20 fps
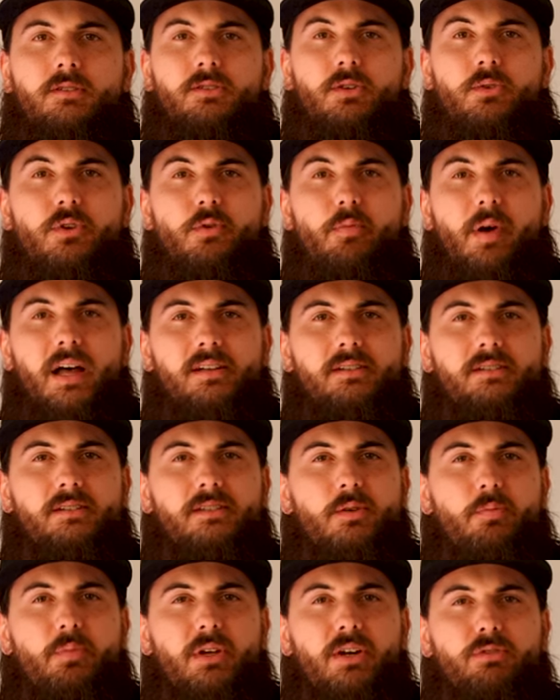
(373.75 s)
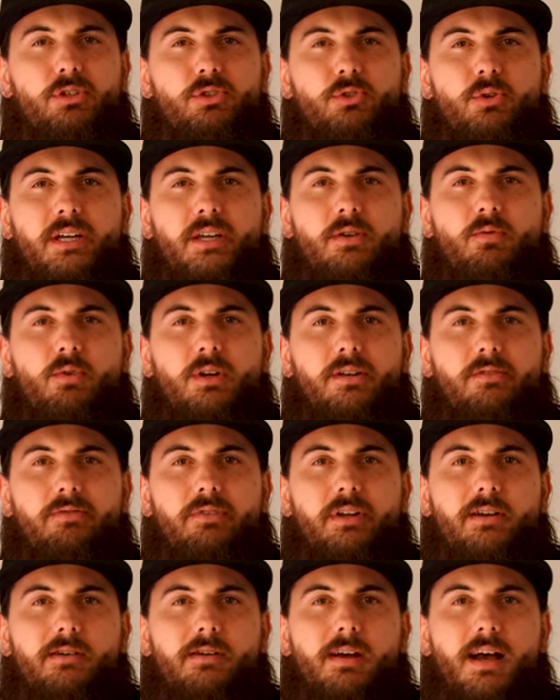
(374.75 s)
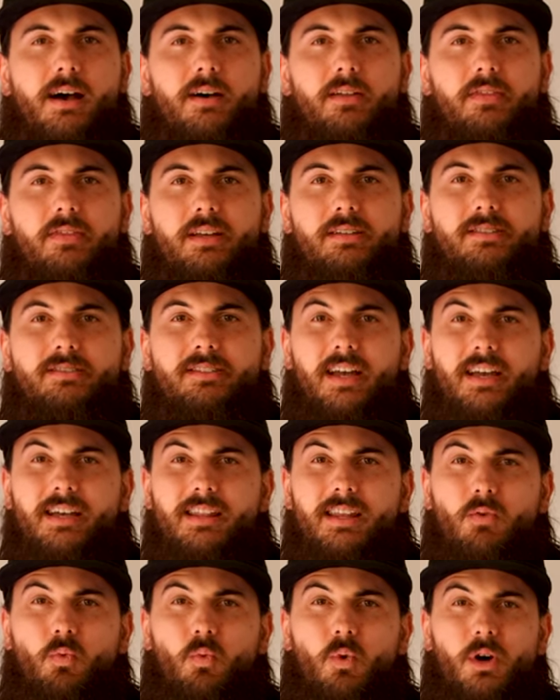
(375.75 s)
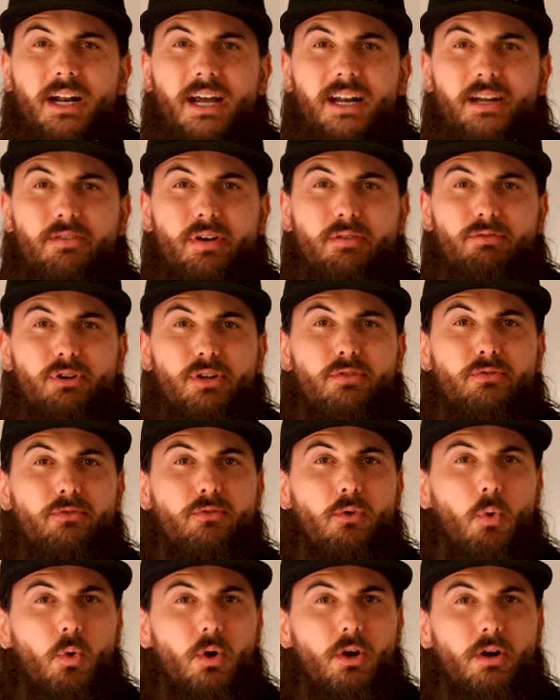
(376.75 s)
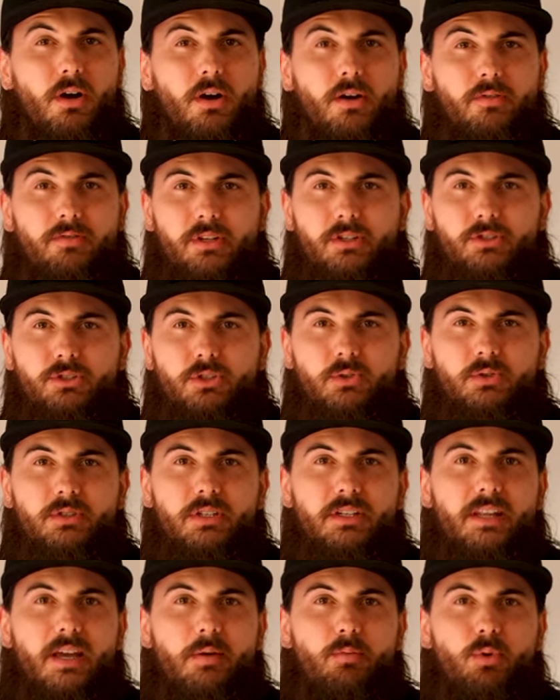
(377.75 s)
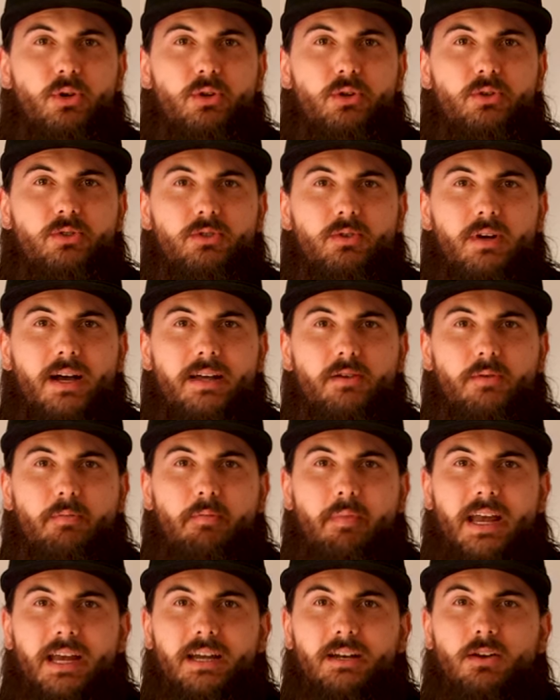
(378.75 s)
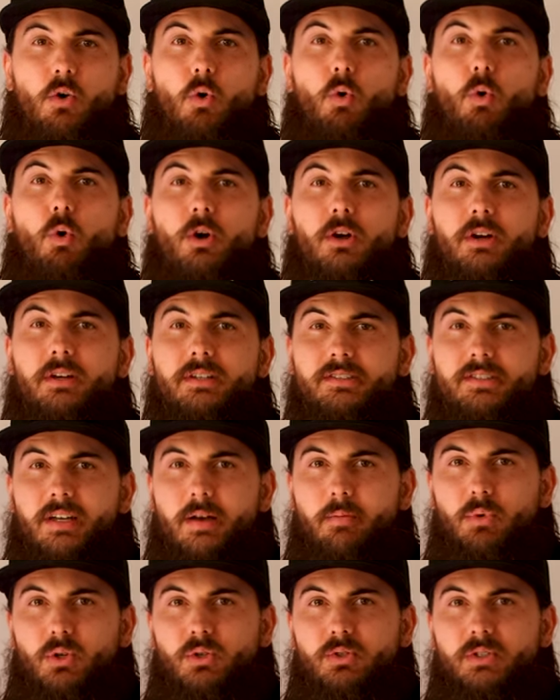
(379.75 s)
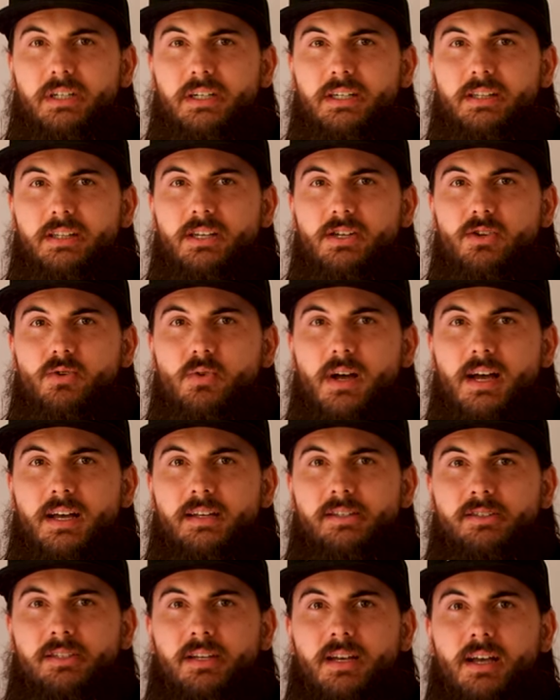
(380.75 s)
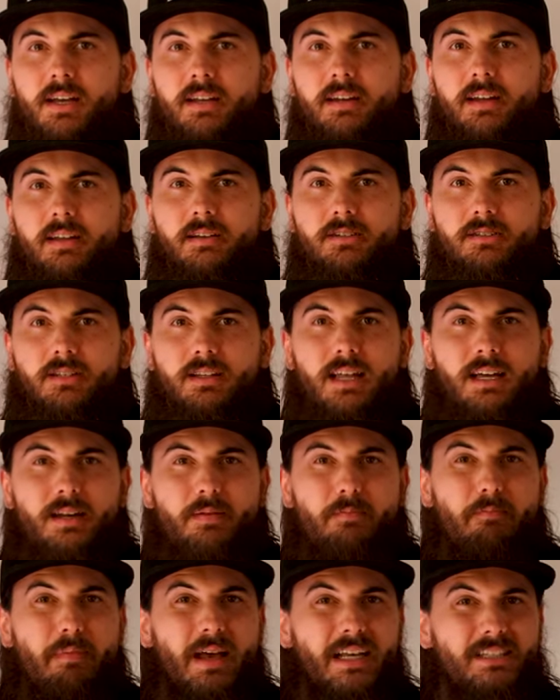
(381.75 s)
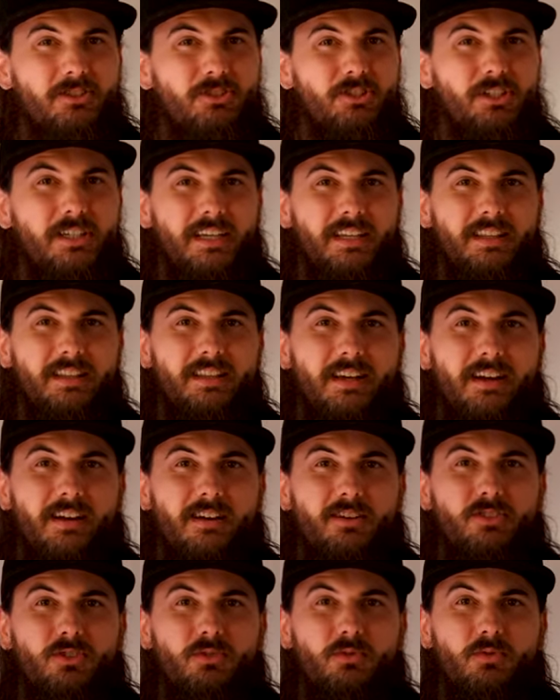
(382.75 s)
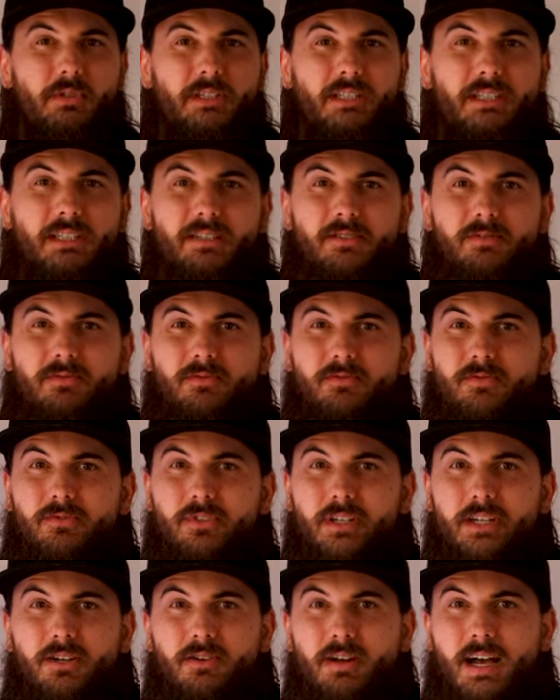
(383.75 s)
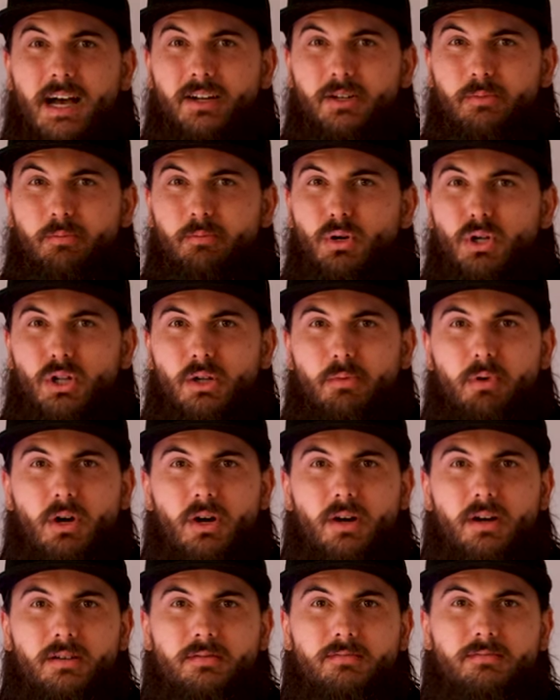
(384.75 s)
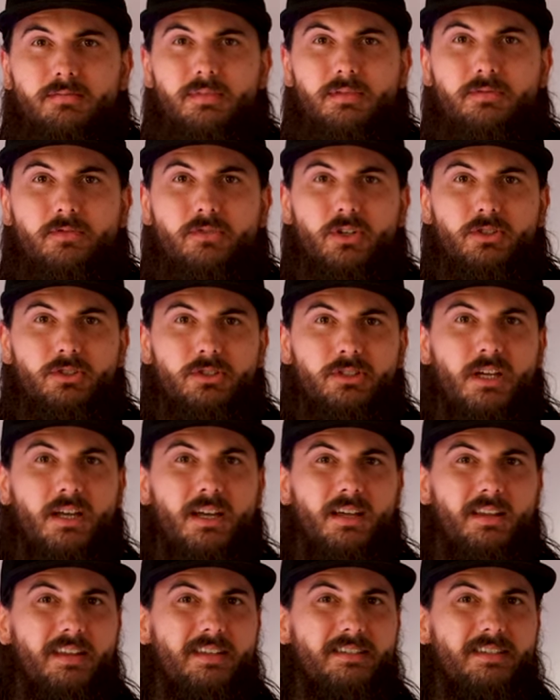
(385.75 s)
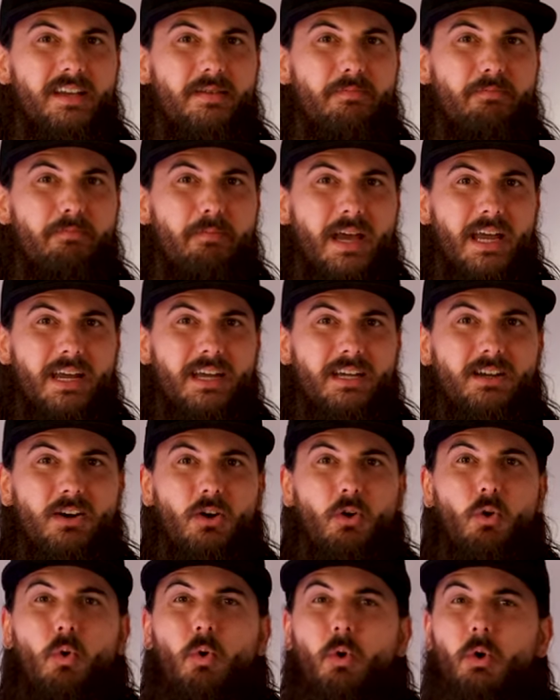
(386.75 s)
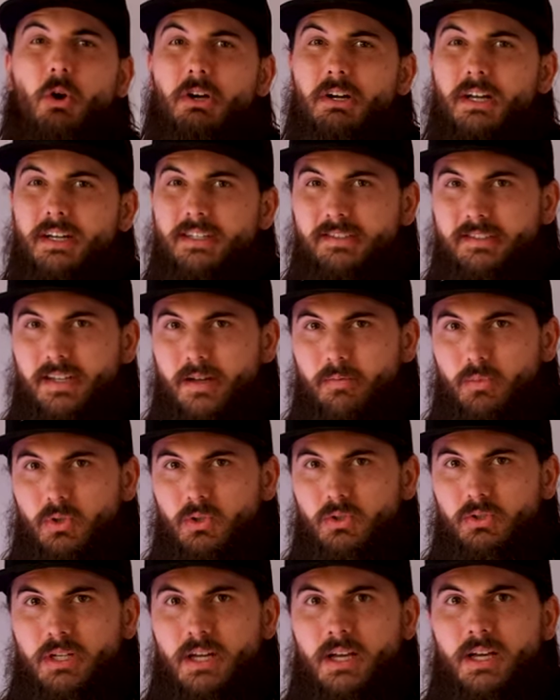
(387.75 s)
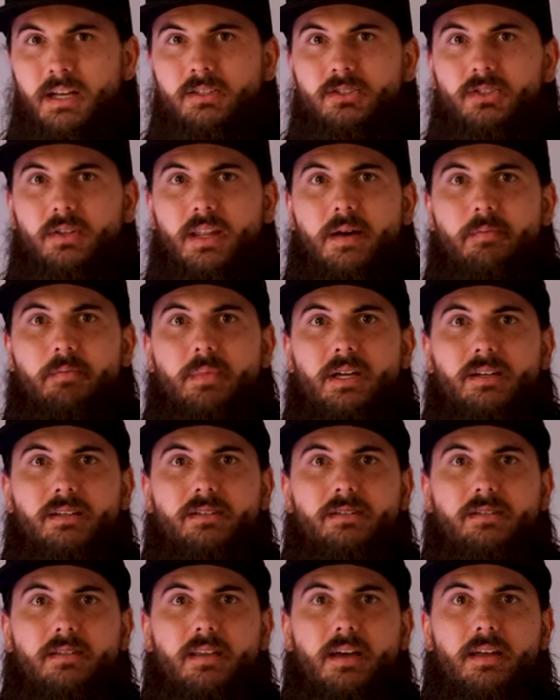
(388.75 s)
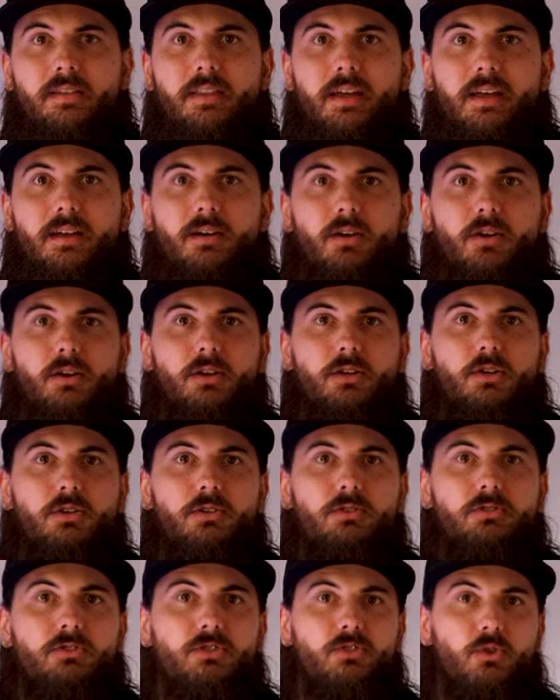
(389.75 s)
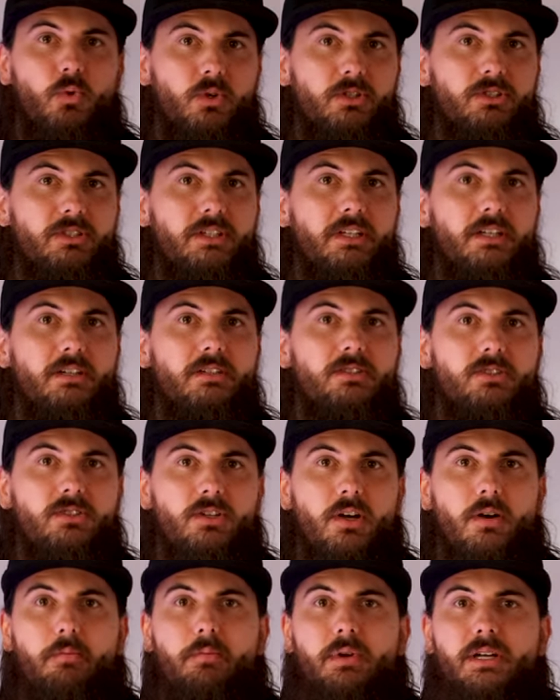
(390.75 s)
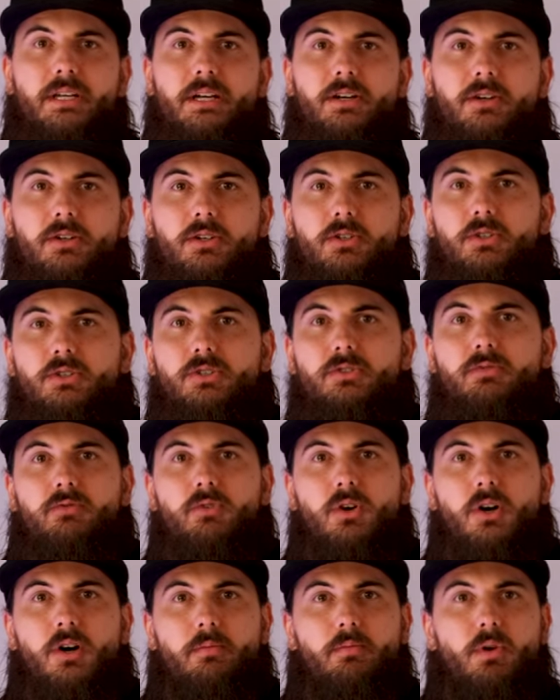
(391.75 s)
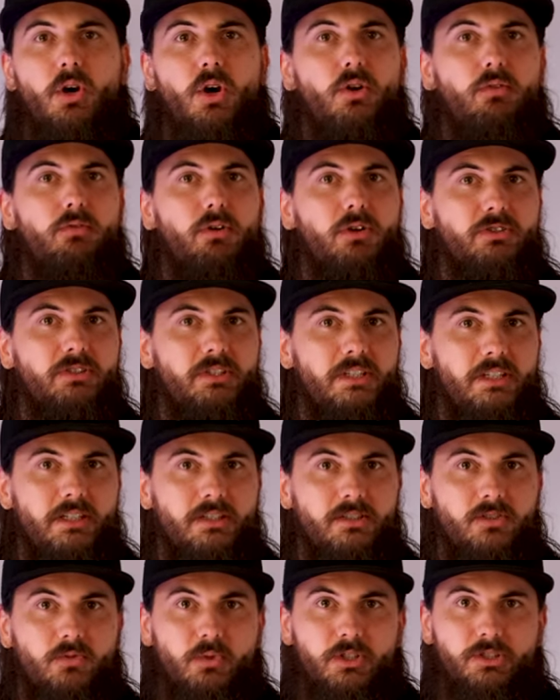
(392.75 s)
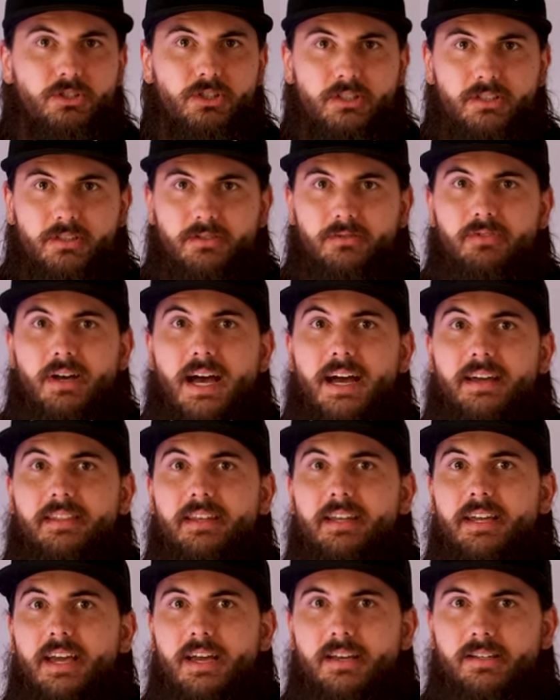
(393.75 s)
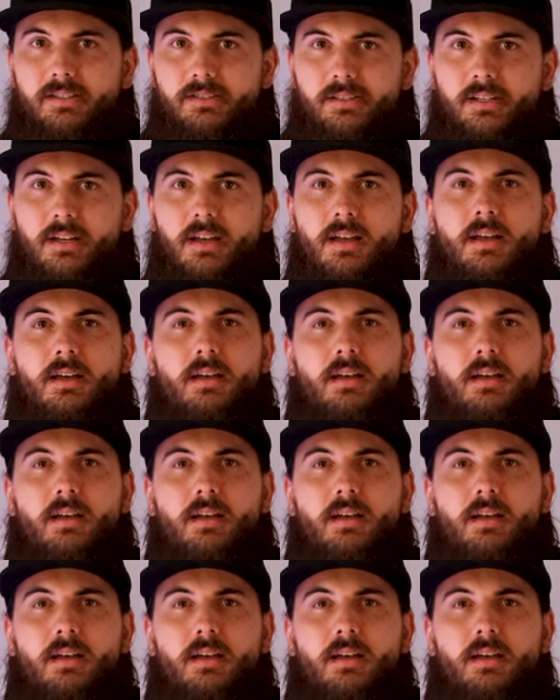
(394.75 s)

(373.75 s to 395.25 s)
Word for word: So New Balance is a bit of a tricky one to figure out. They say that one out of every four of the shoes that they produce are either made or assembled in the U S. Now there's a lot of messaging in there to really figure out and pull apart. First, they say made or assembled, so that means that they are sourcing some materials from overseas, which is in fact the case.